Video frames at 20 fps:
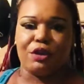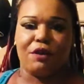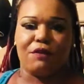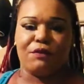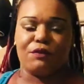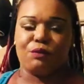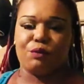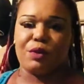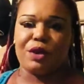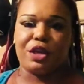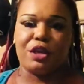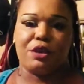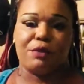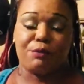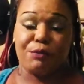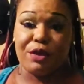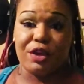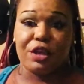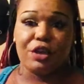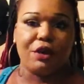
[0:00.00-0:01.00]

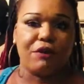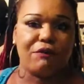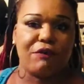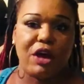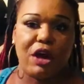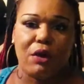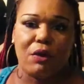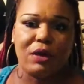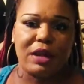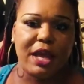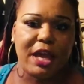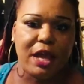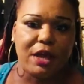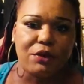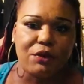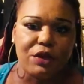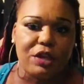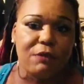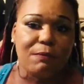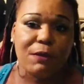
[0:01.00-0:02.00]
your phone
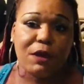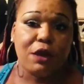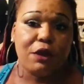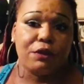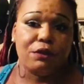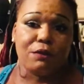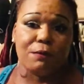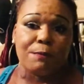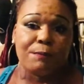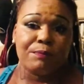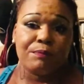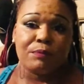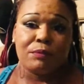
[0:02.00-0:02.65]
line or email you